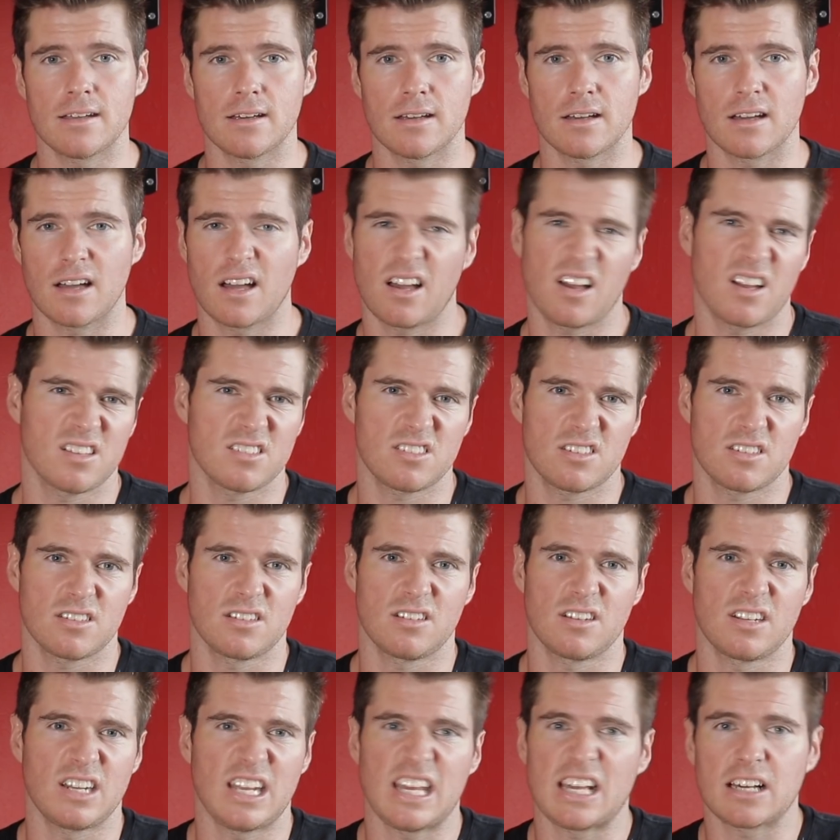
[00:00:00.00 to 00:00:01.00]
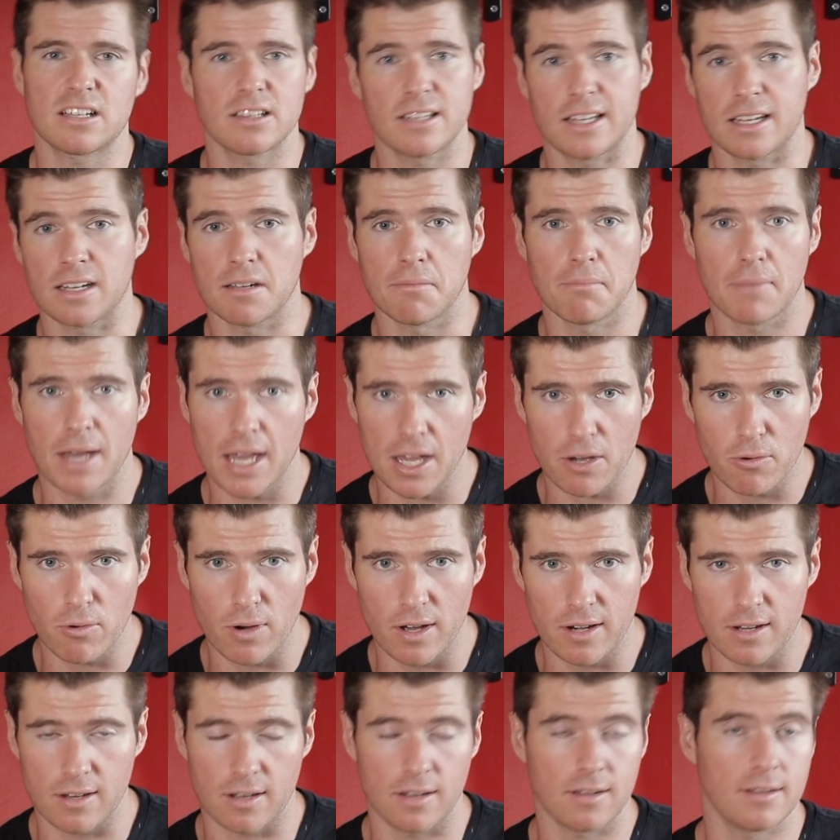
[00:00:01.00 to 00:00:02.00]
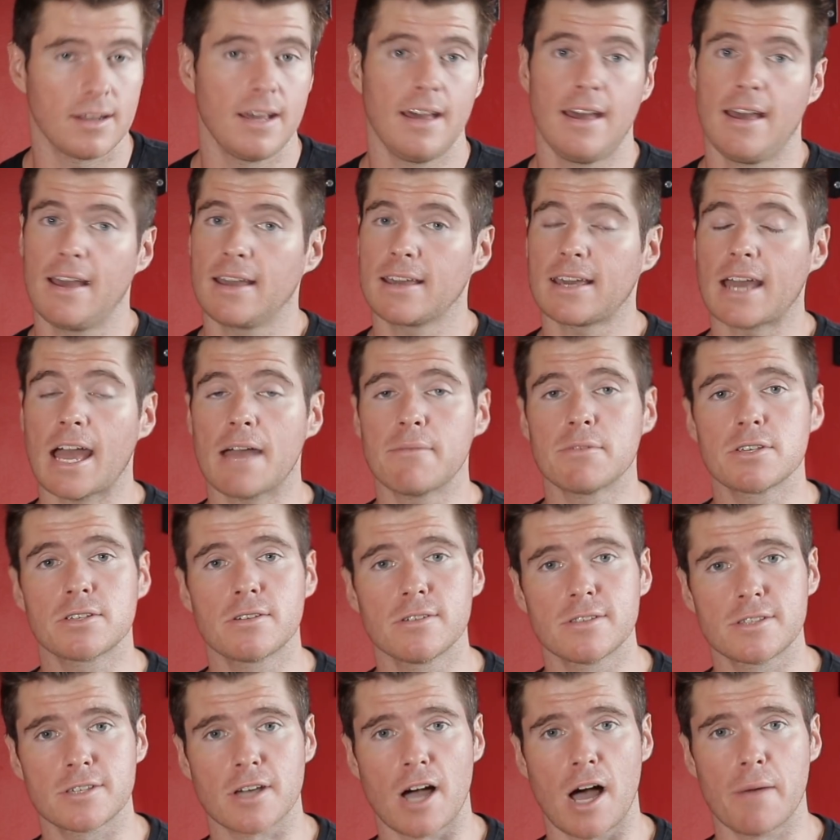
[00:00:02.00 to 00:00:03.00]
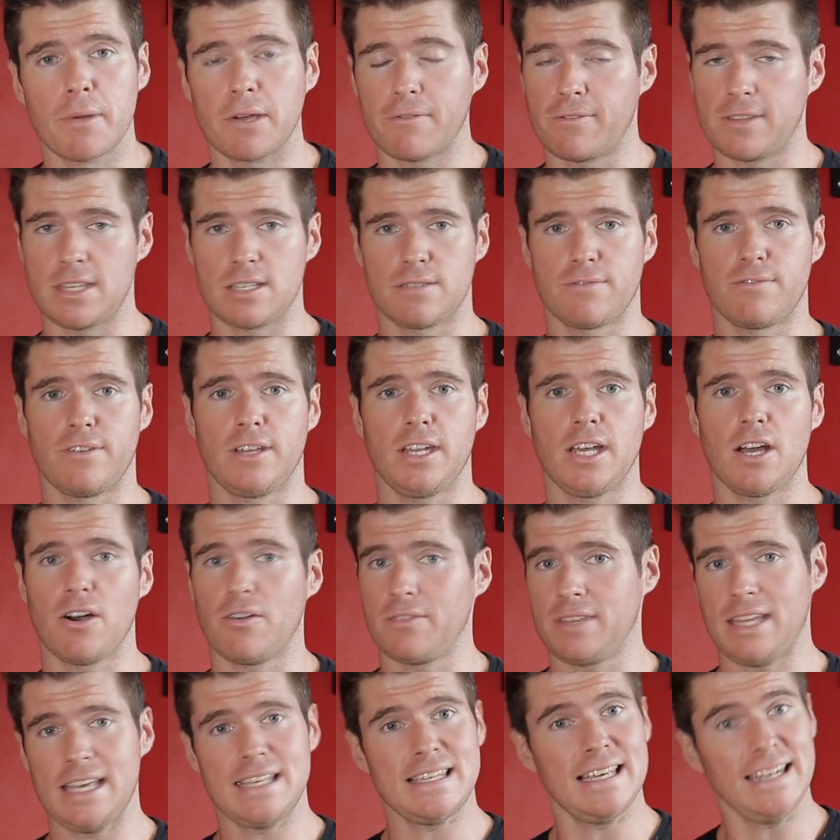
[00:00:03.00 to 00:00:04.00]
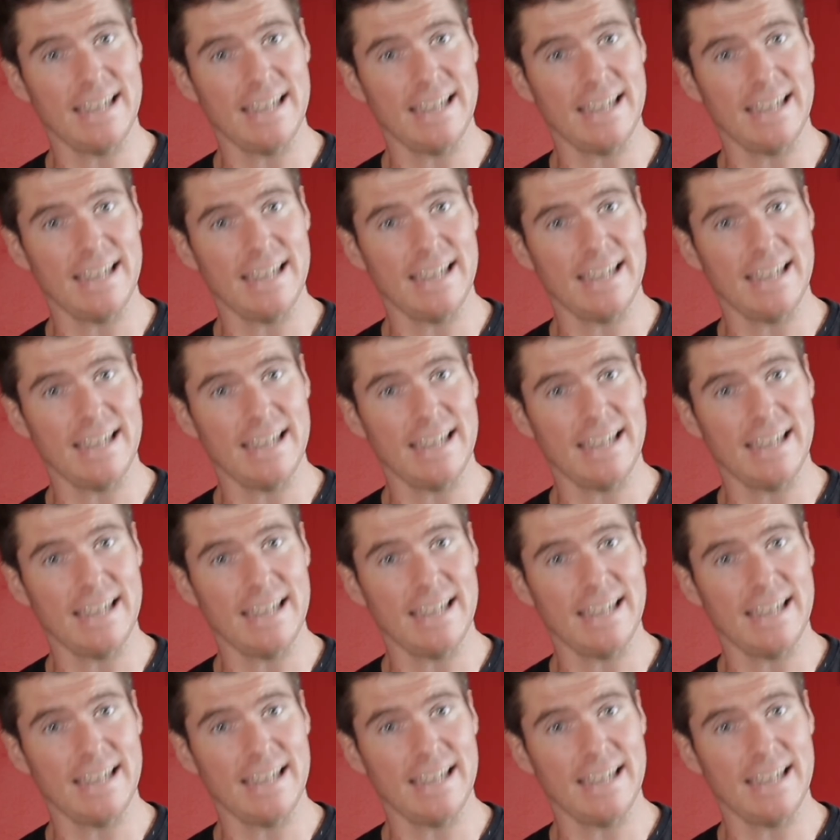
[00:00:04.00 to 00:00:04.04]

a hunch and an inkling to make one, and it came as good timing for this video and these